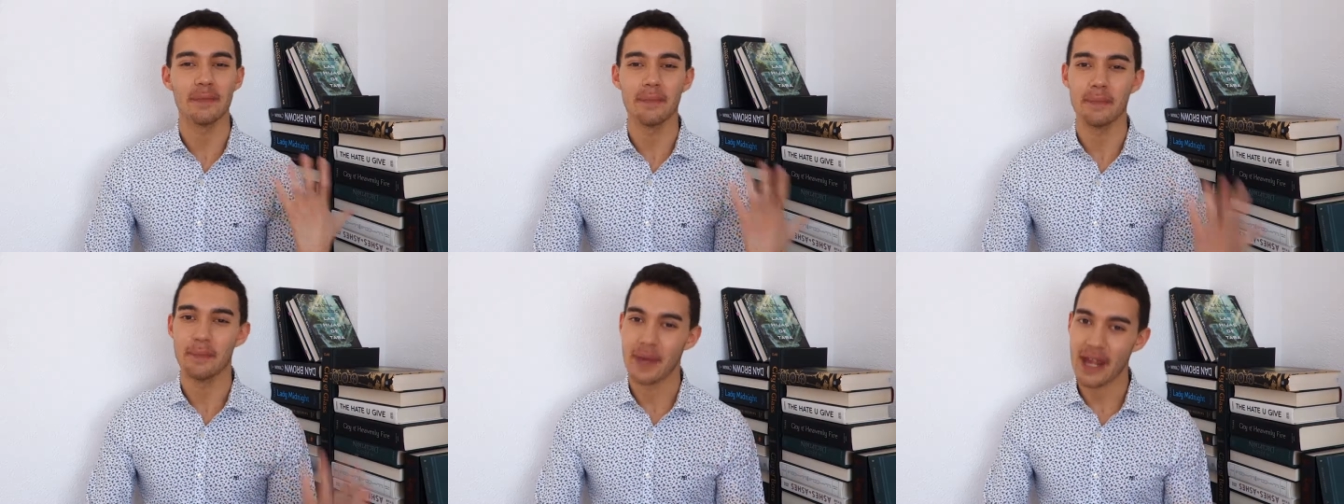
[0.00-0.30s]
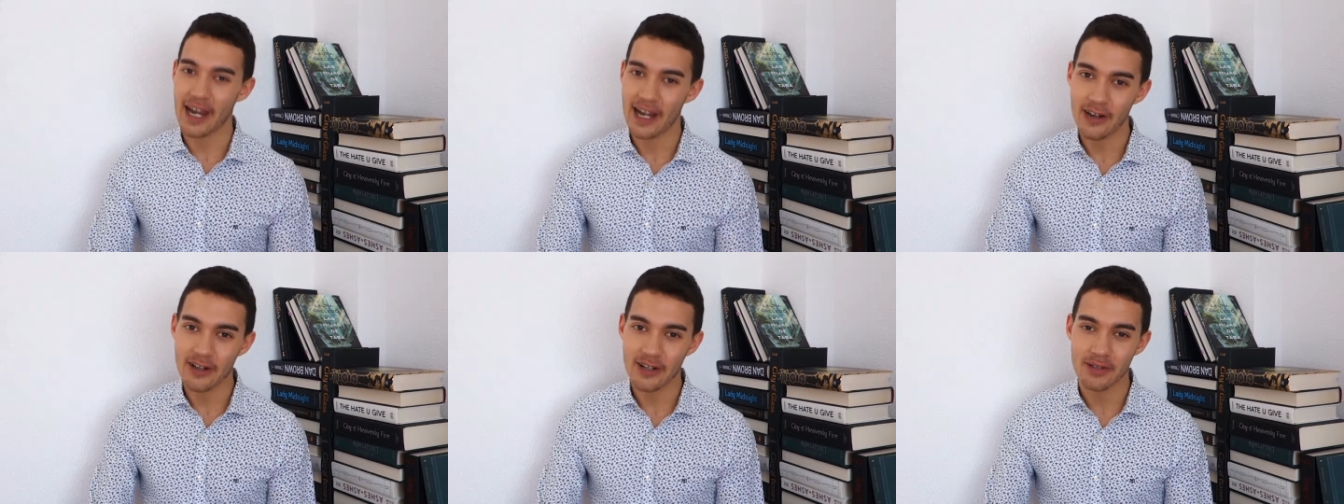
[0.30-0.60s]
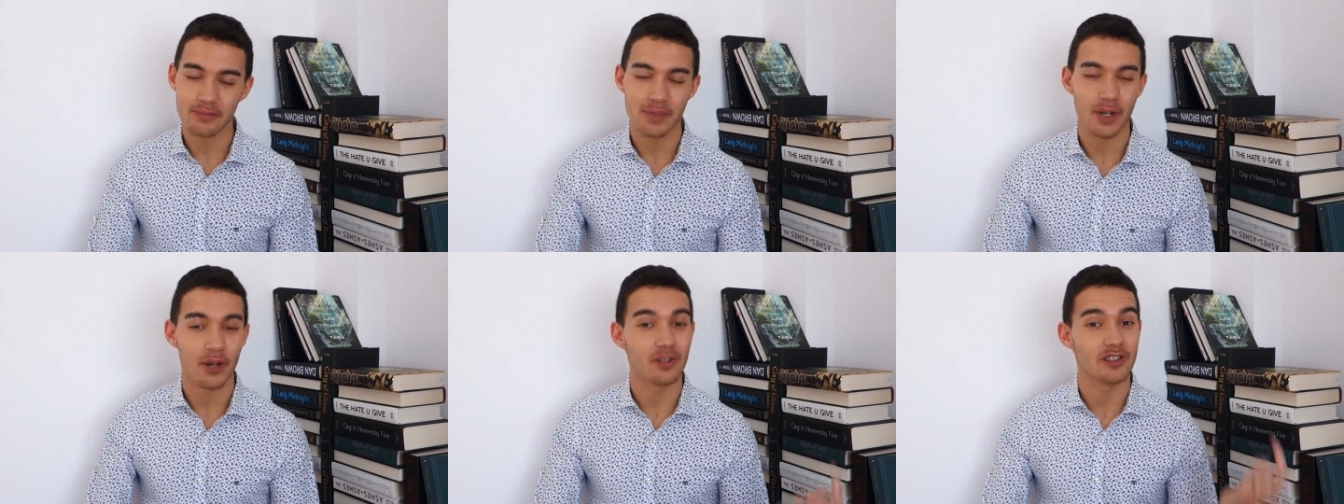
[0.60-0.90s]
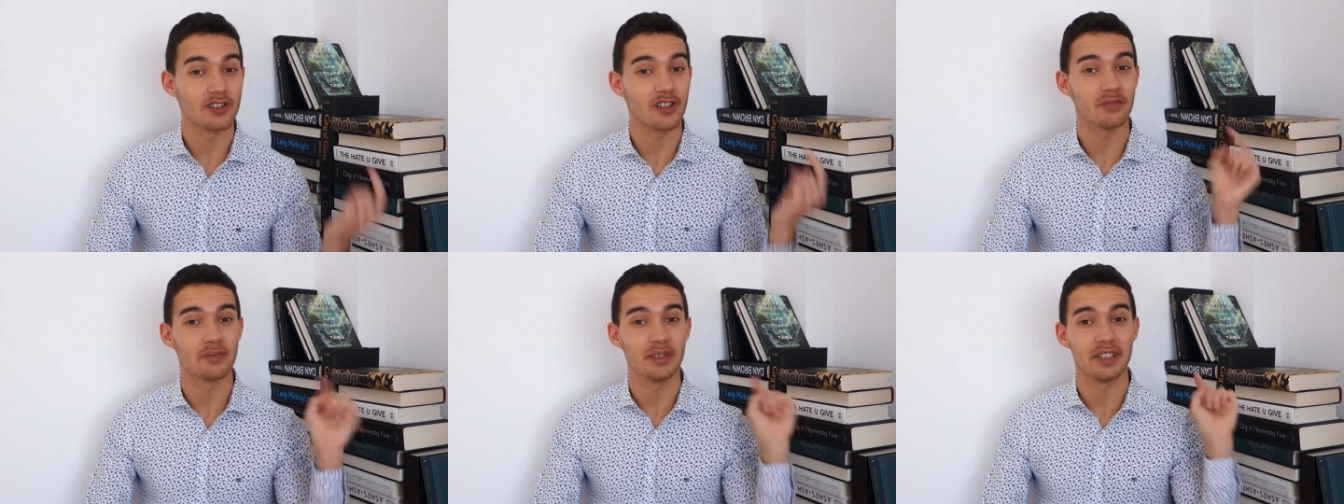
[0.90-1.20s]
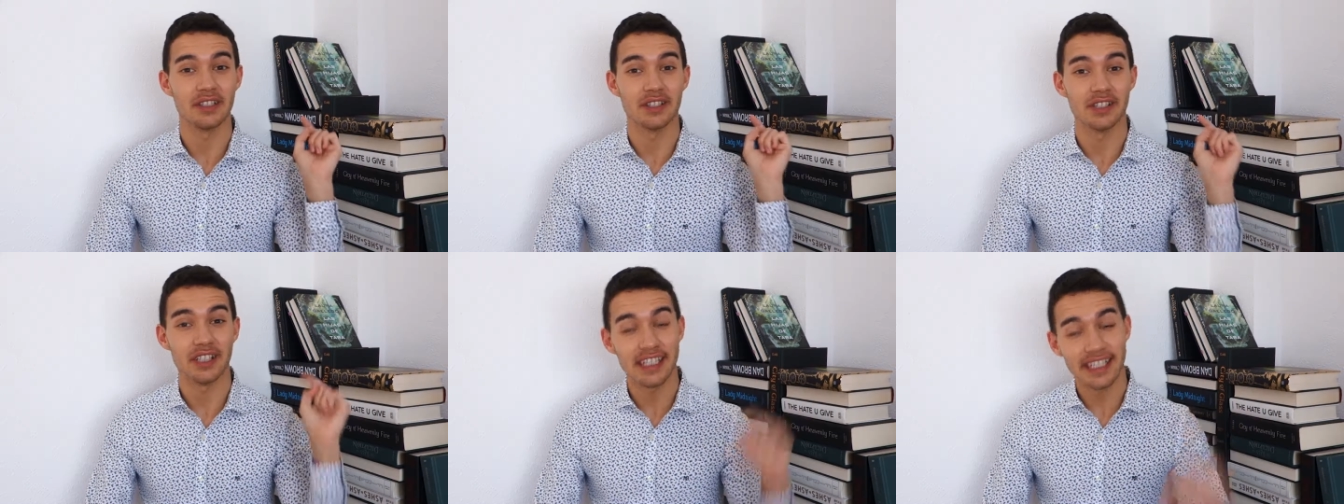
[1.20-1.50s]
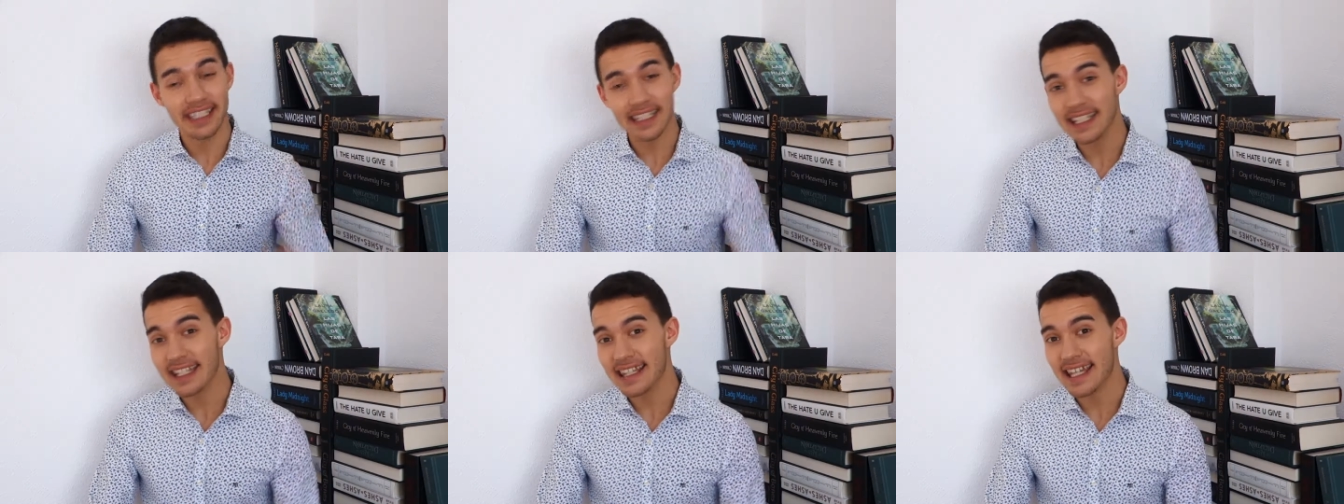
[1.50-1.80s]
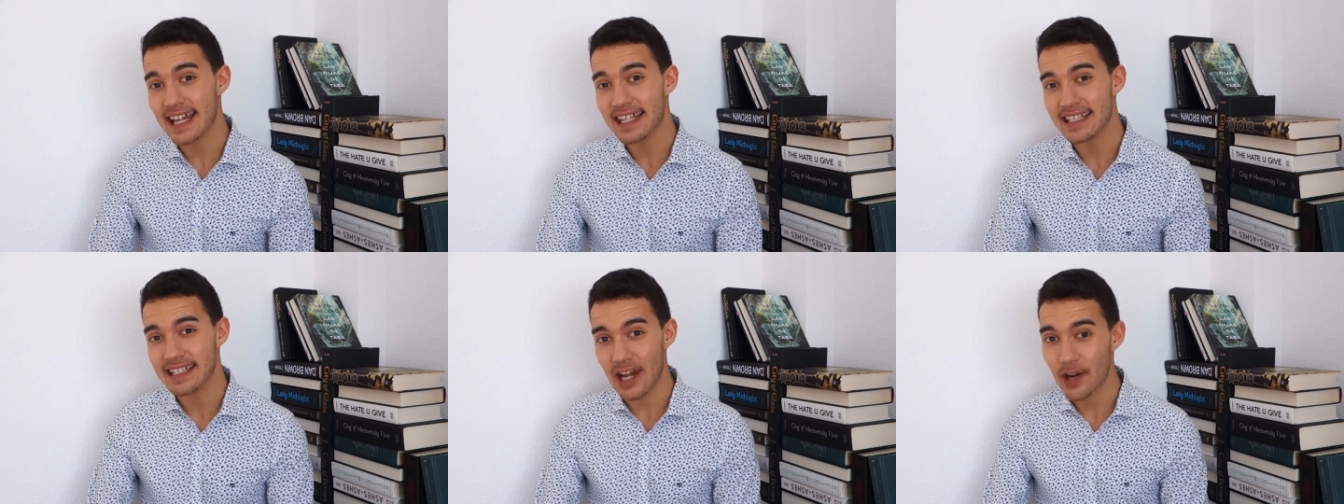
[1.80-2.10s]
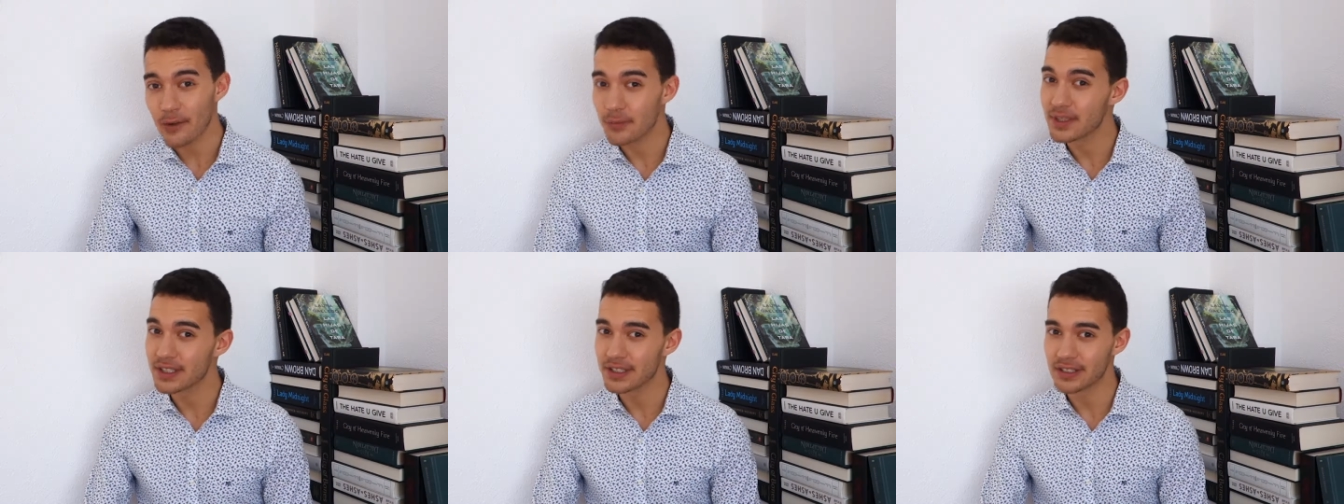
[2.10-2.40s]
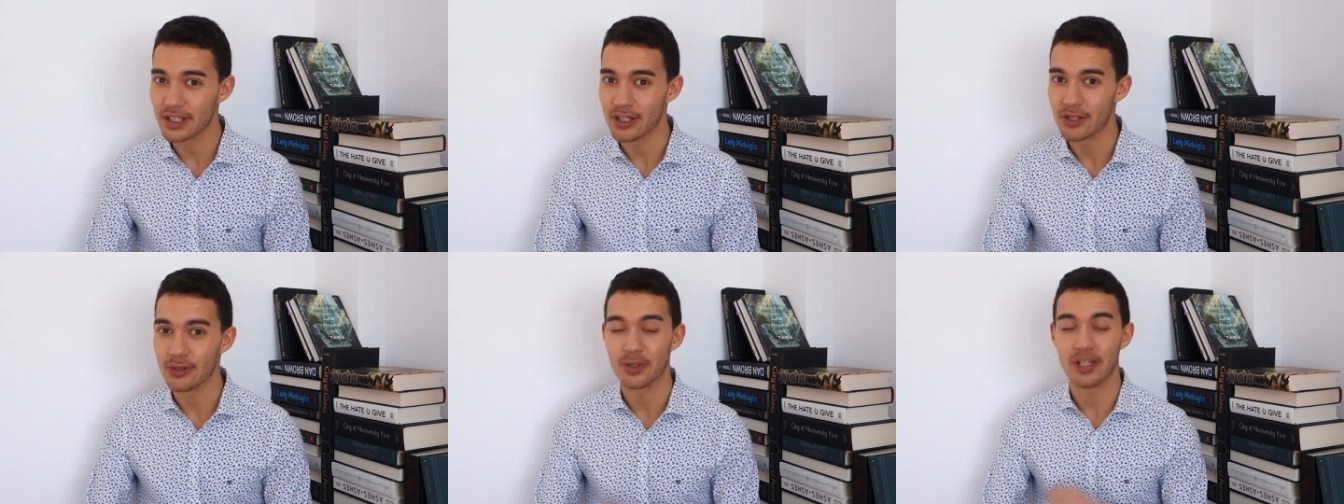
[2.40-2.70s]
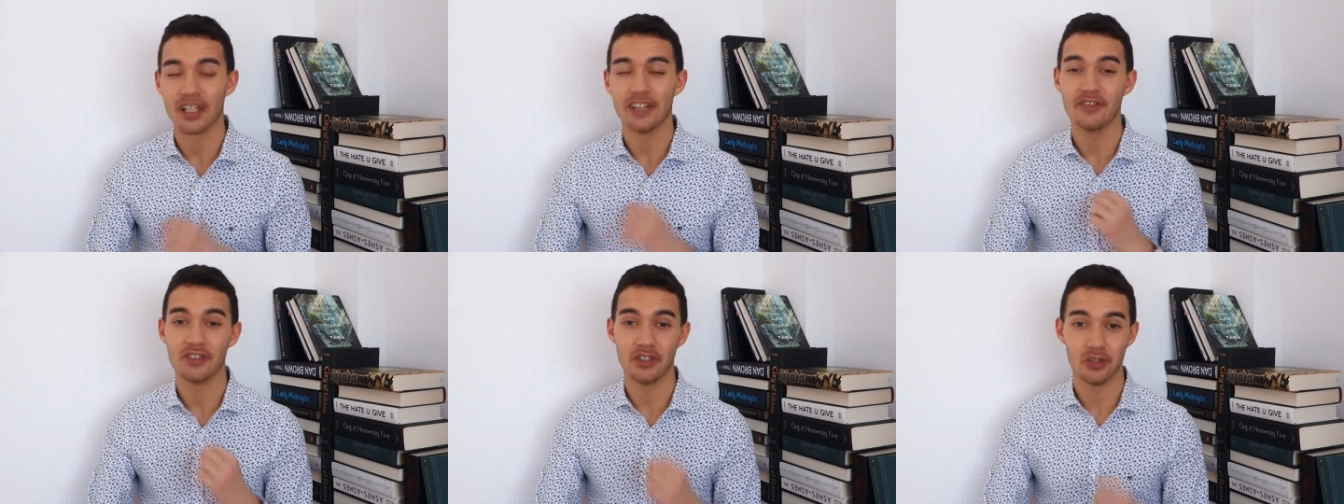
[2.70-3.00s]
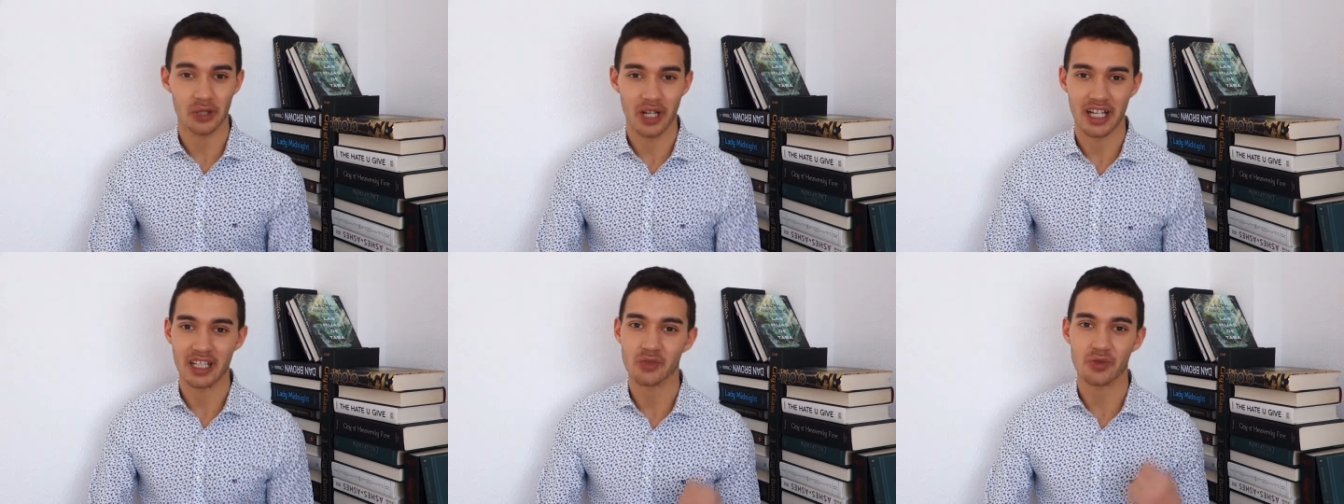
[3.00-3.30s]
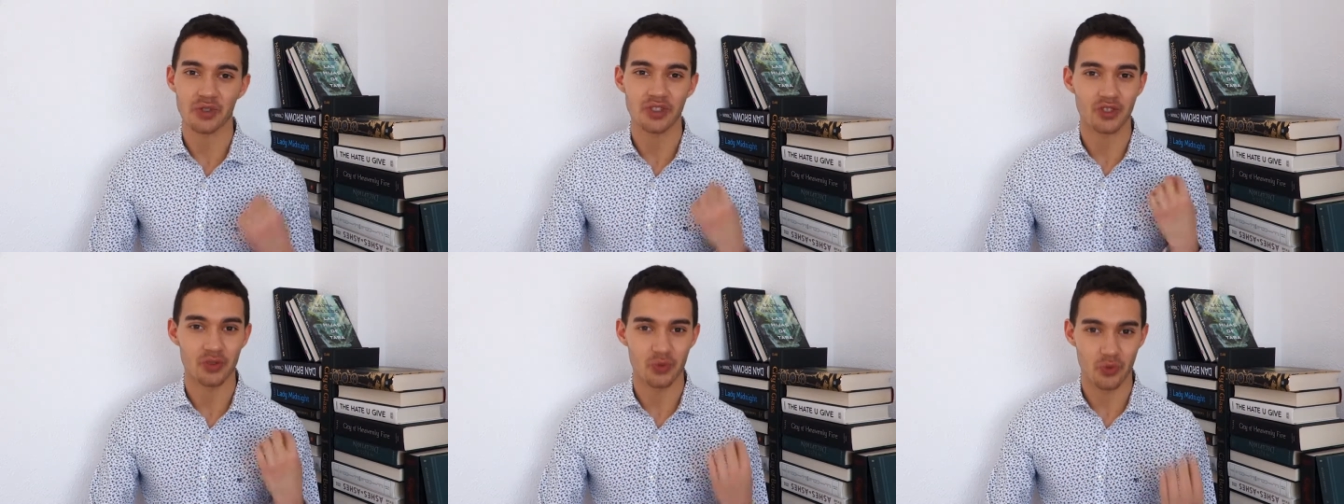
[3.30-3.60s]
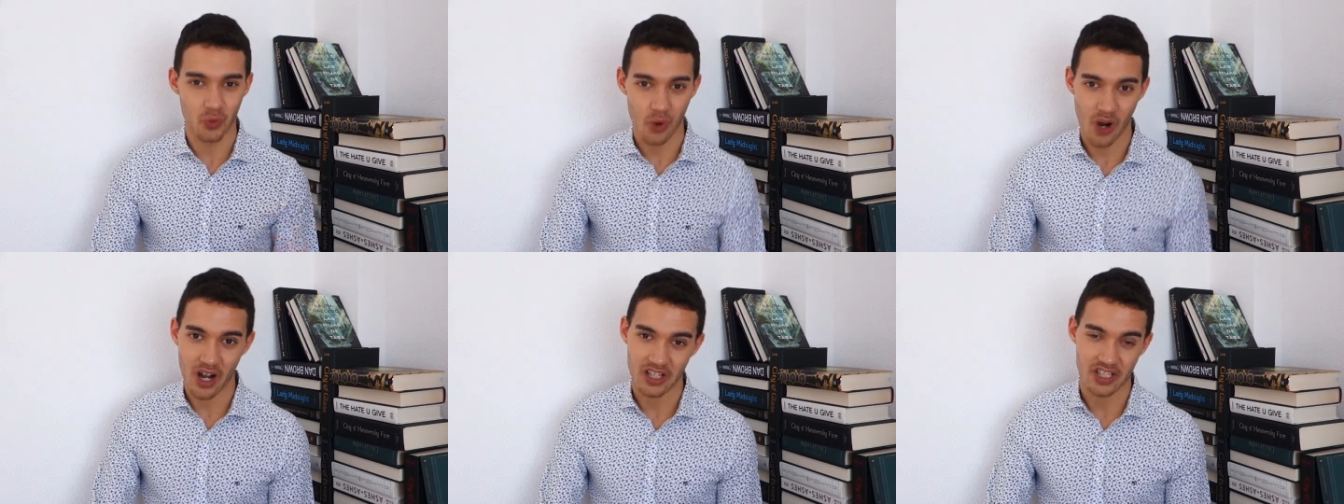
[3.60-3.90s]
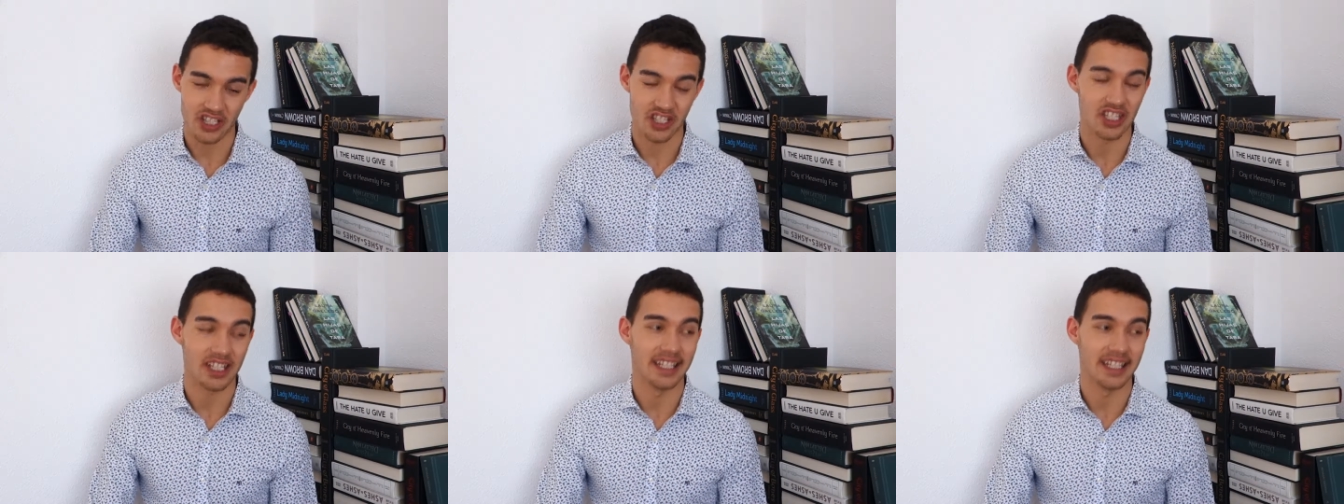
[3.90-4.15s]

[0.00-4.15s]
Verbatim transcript: comparing both, so I'll be linking that down below if you guys want to watch